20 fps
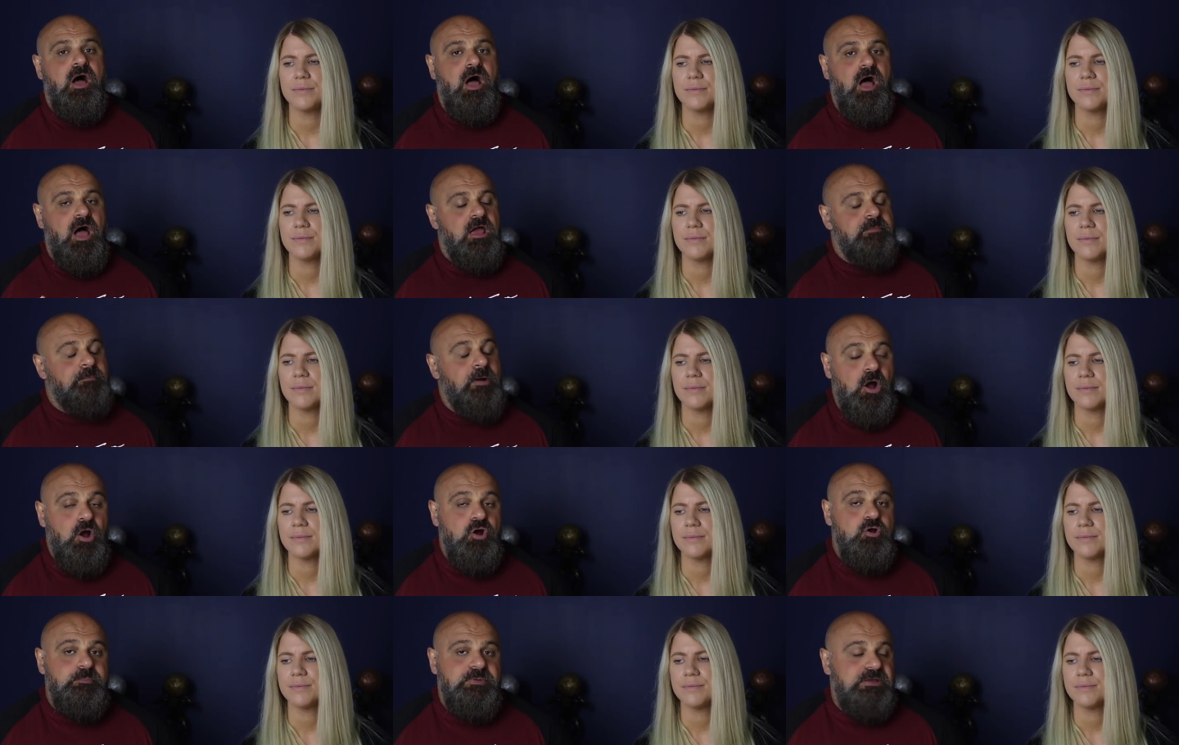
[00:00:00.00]
Speaker 1: I'm
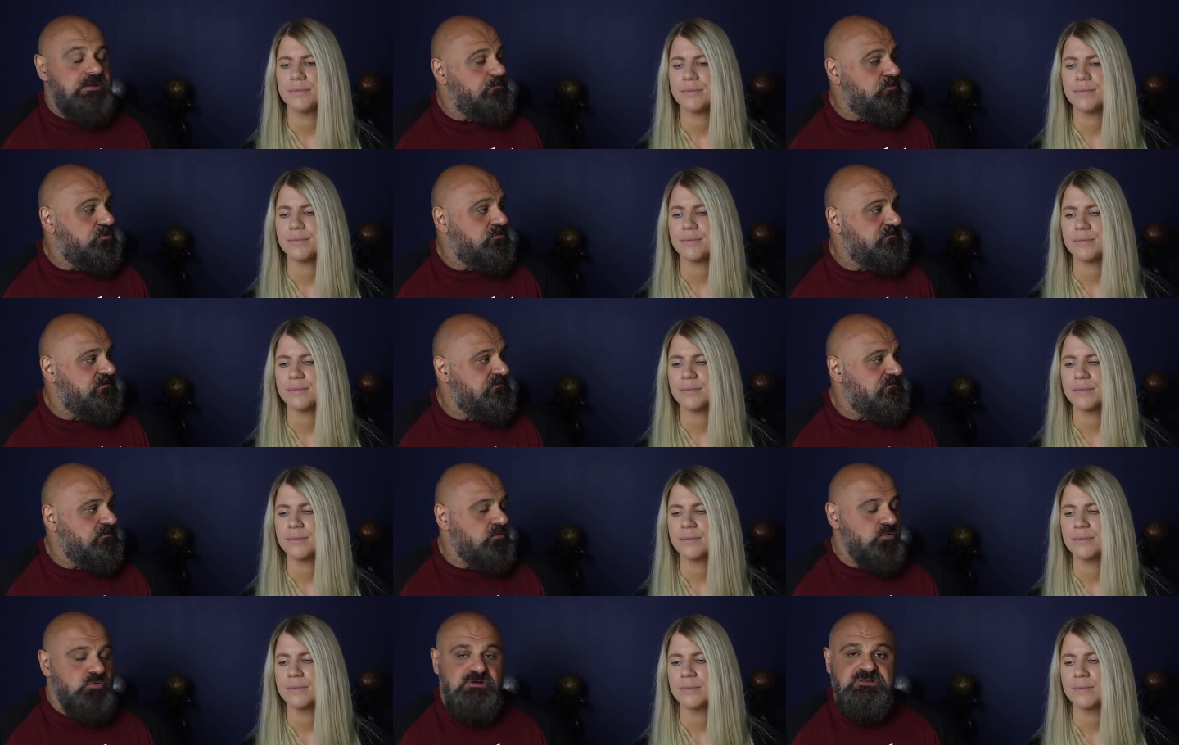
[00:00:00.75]
hoping moving
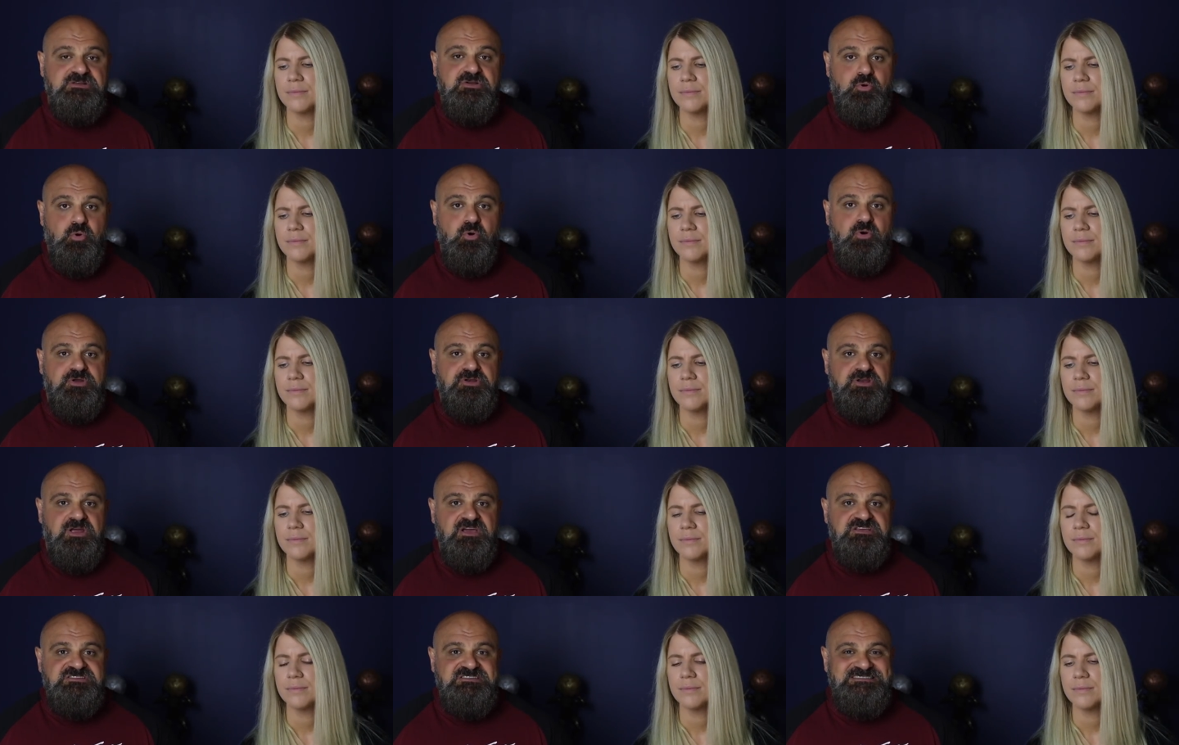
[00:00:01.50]
forward,
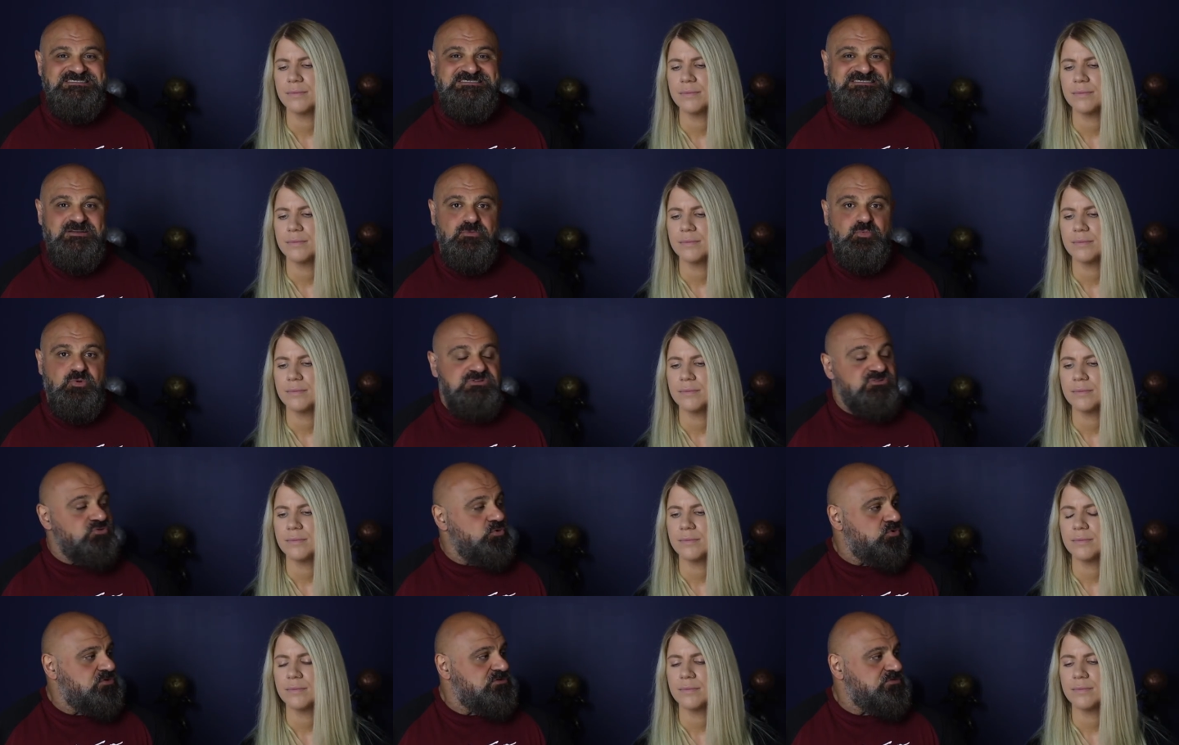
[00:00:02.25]
organisers will
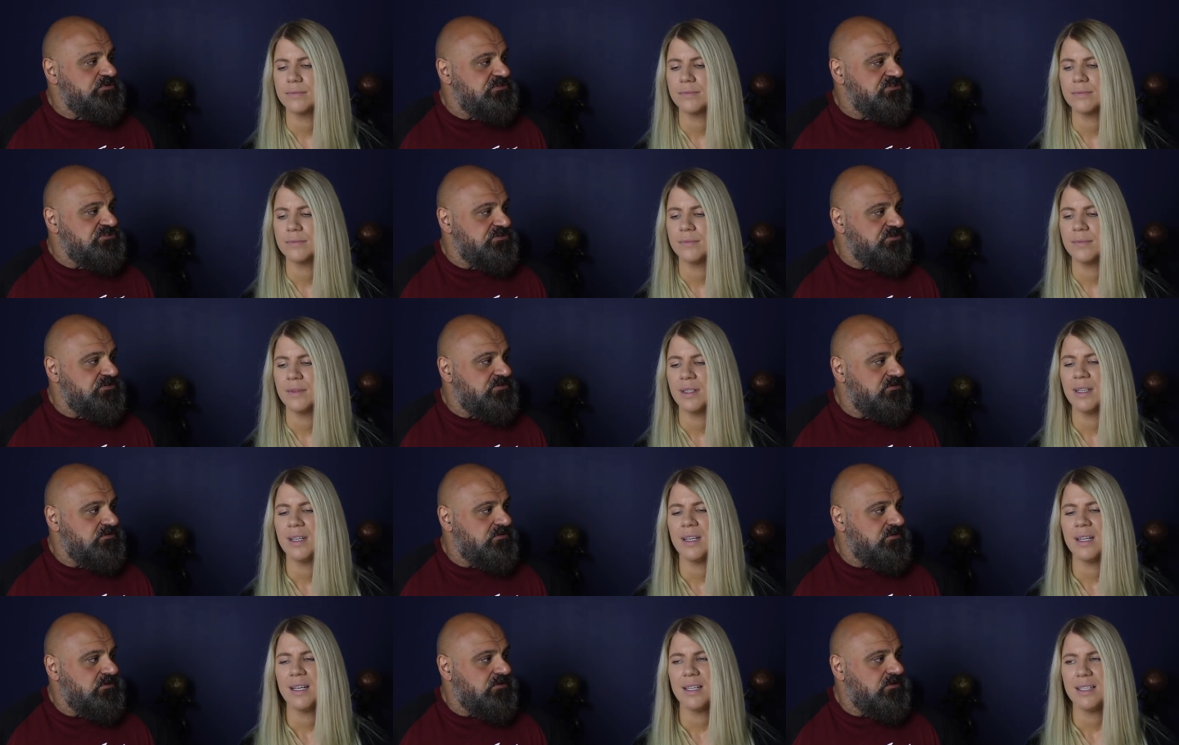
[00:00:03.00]
talk to each other,
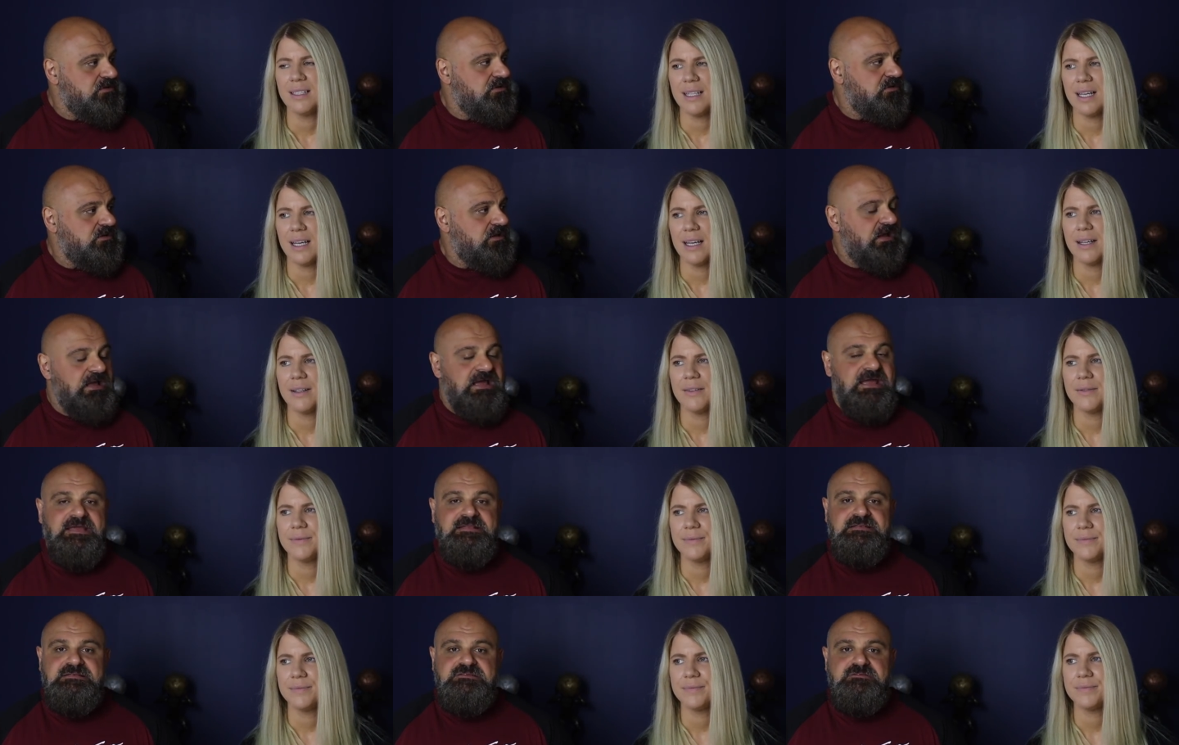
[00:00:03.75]
yeah,
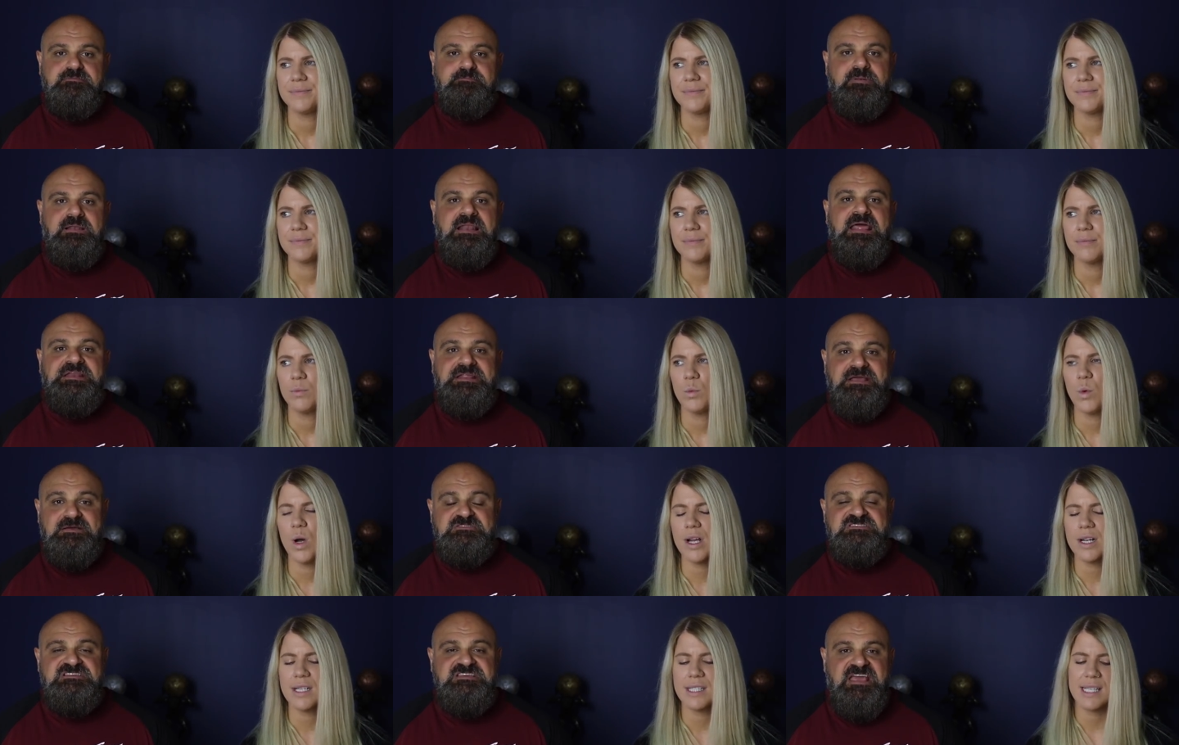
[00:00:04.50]
and plan out
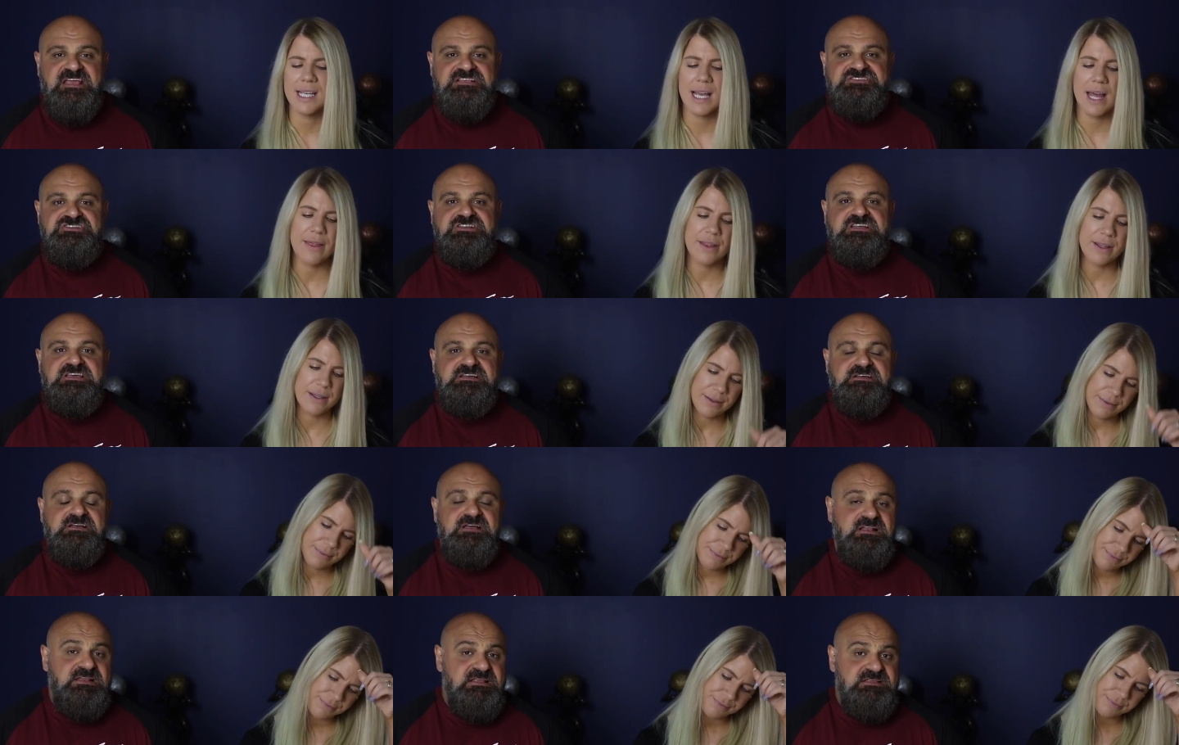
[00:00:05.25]
Work scheduling together.
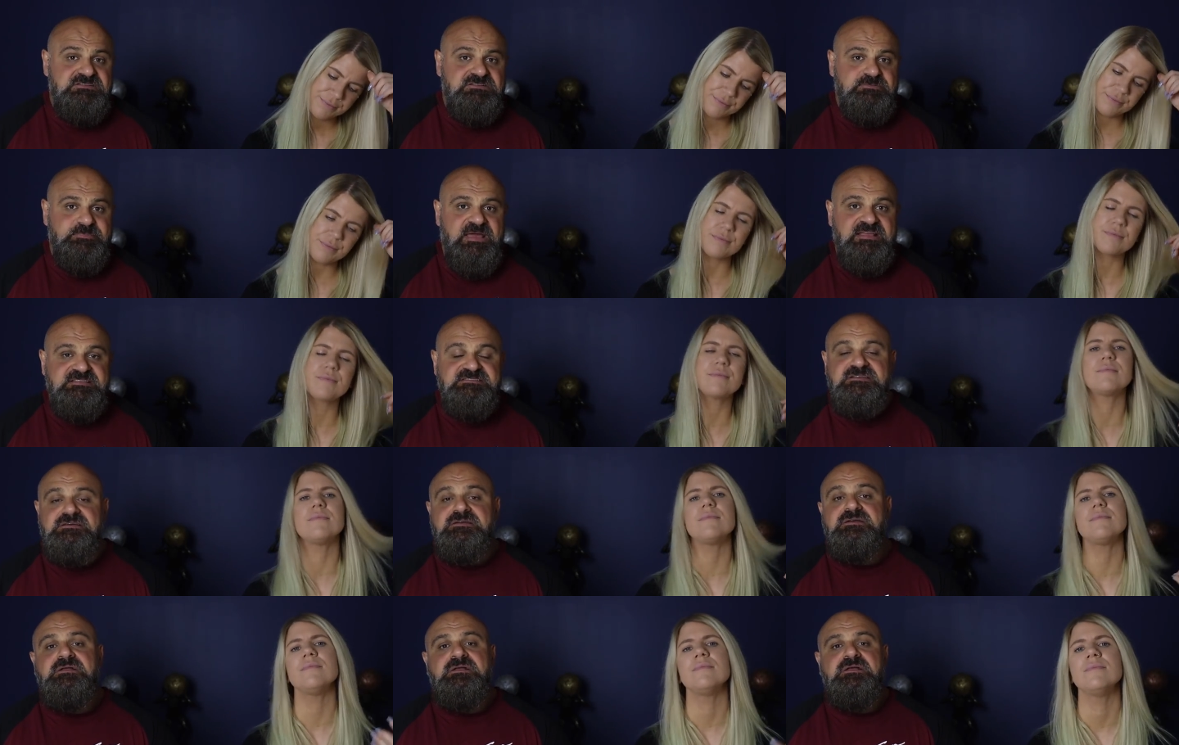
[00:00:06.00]
a little better.